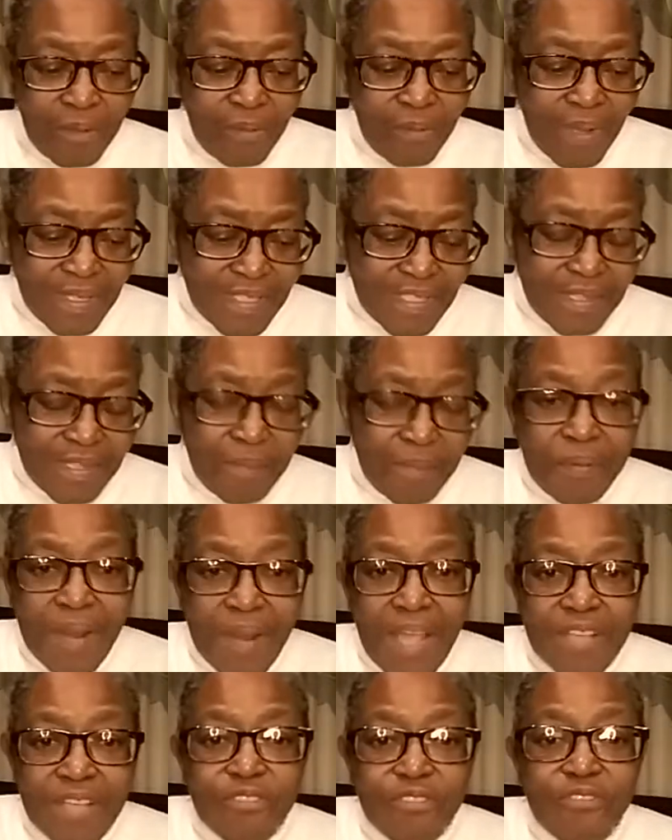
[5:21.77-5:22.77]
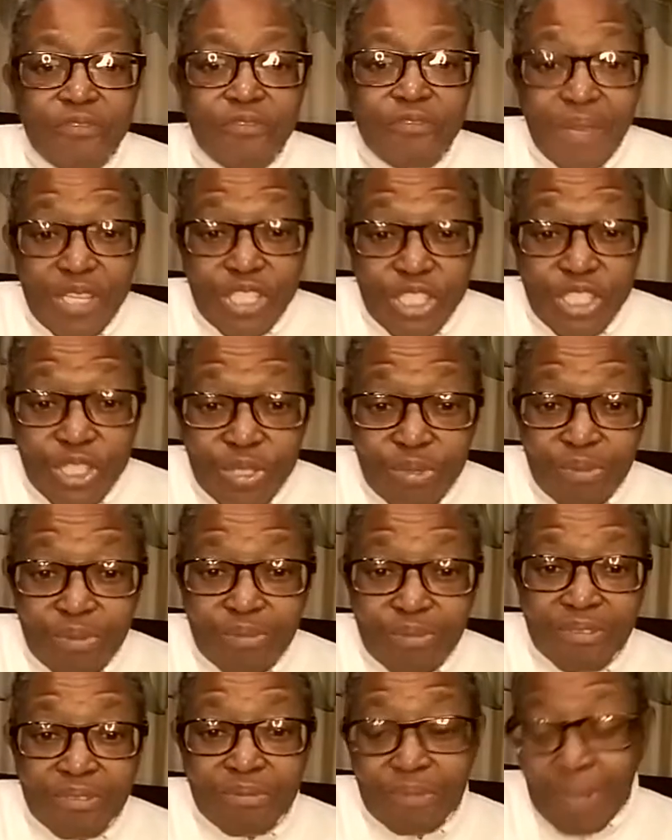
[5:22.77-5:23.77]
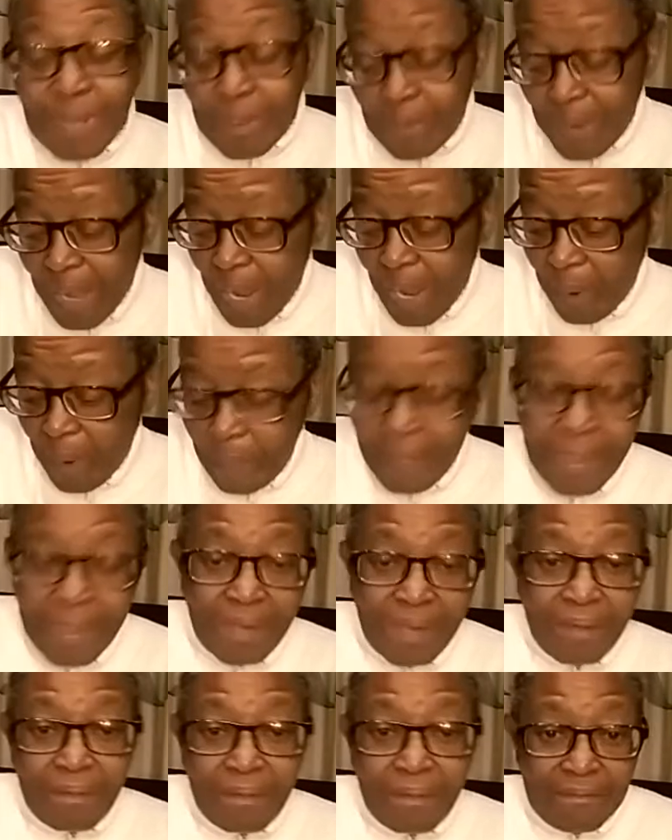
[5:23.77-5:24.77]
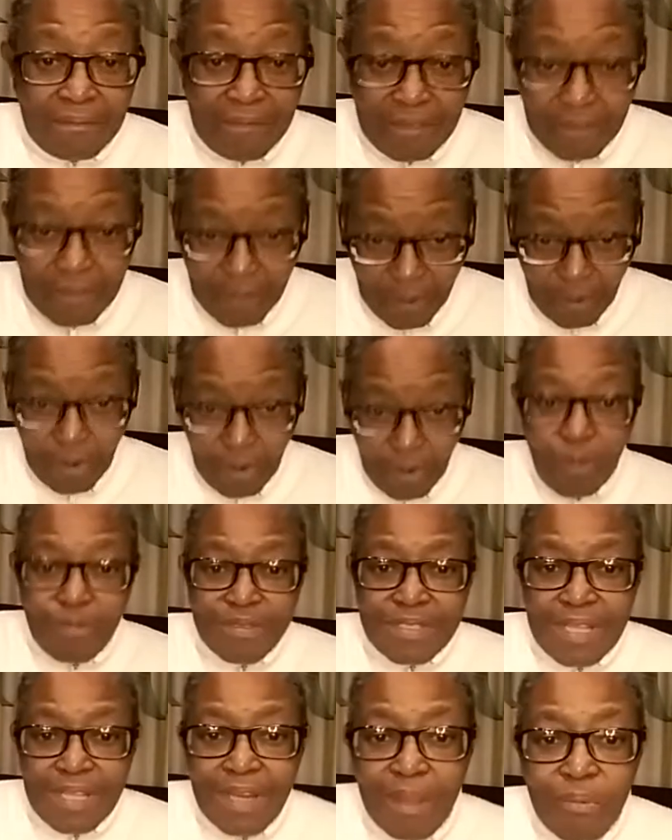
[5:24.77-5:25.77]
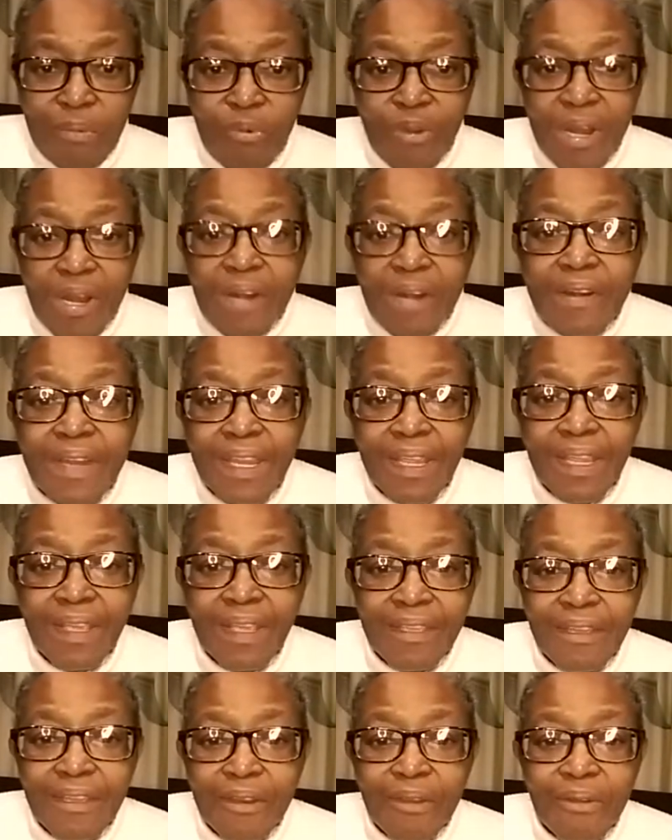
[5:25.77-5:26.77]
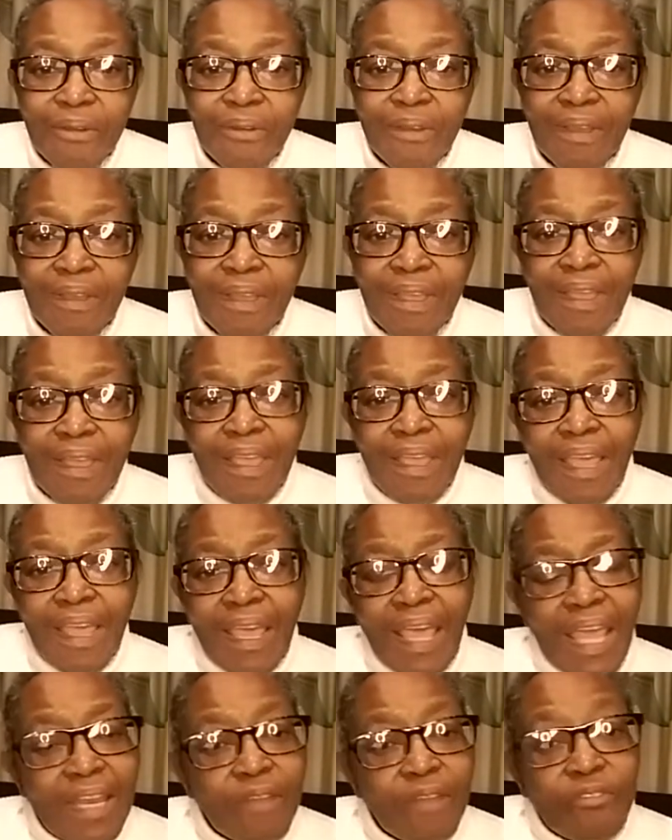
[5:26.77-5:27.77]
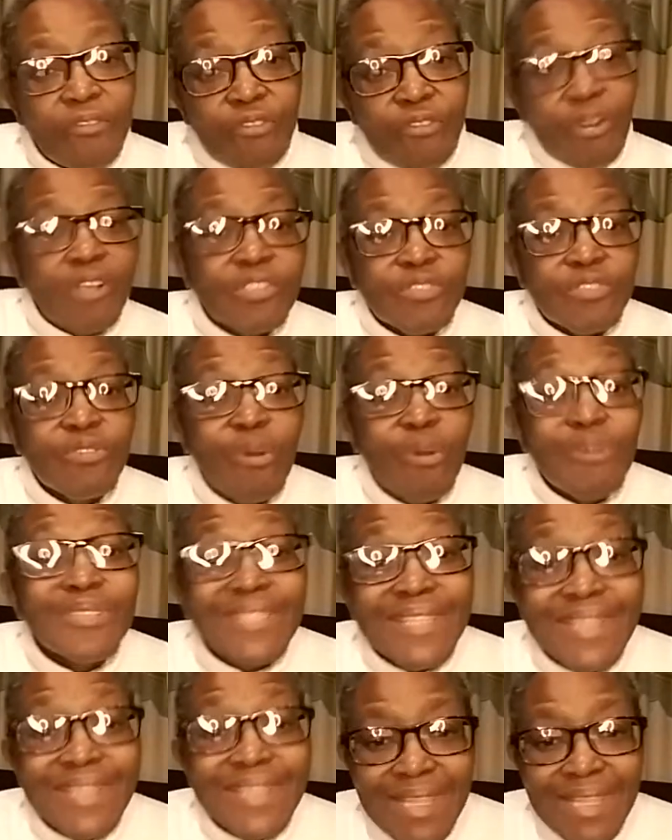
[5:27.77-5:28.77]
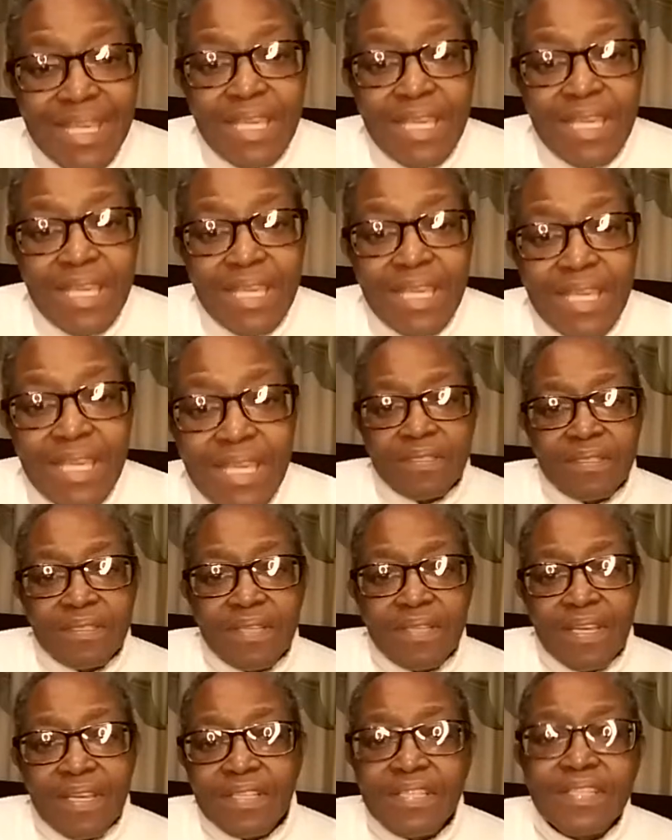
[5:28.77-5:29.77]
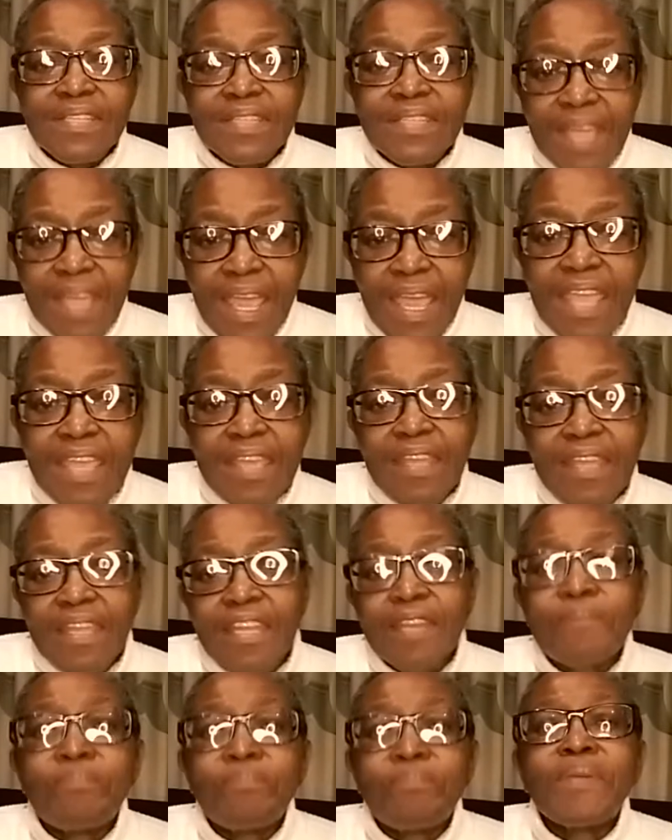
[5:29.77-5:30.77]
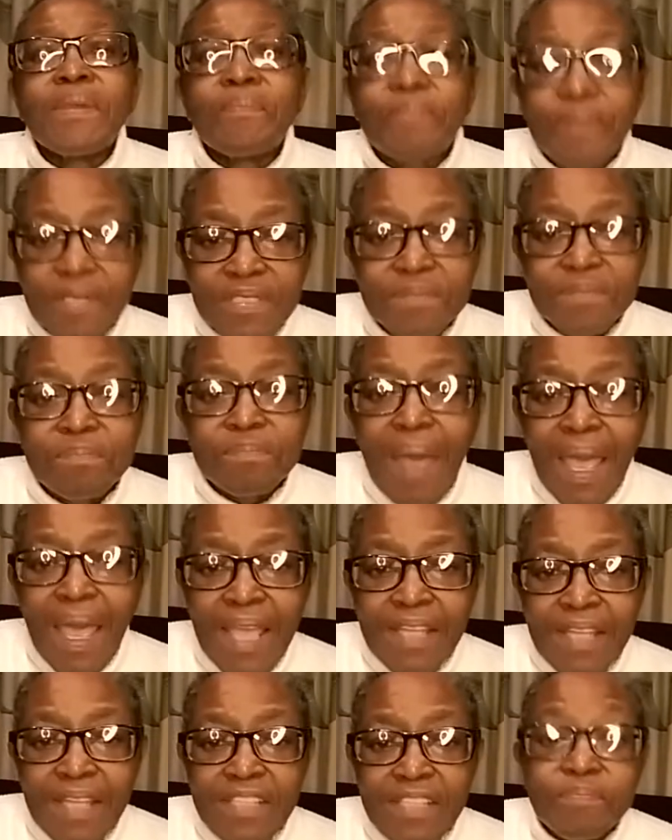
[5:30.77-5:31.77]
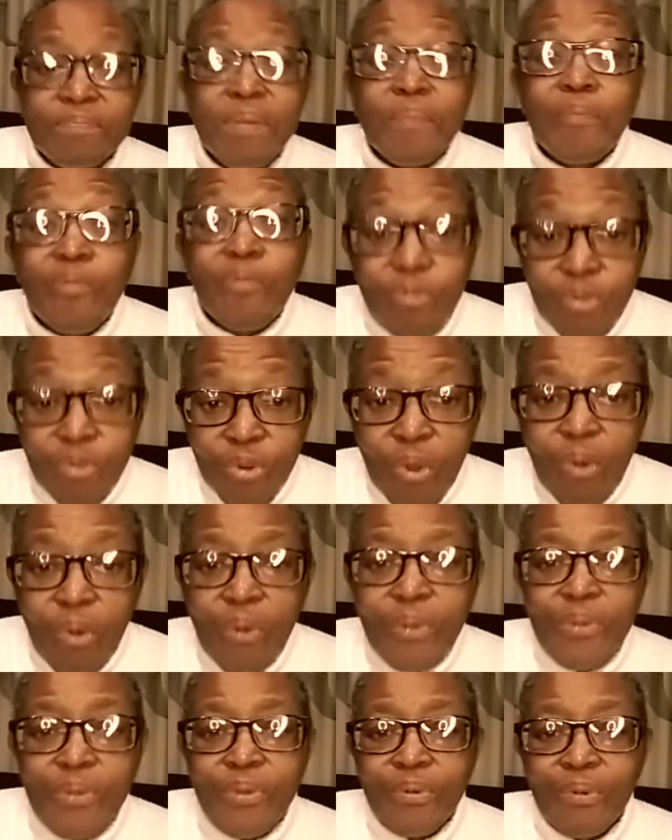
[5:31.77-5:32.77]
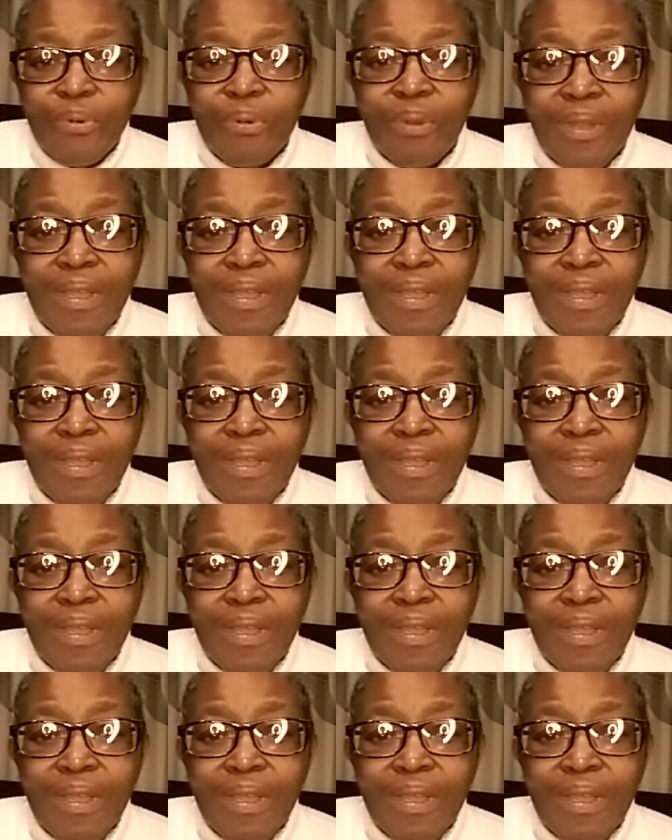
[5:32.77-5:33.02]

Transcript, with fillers: What's the price of my shoes? Well, I mean, the clothes that I'm wearing, you know. And of course, those things stay in people's minds, people who know you.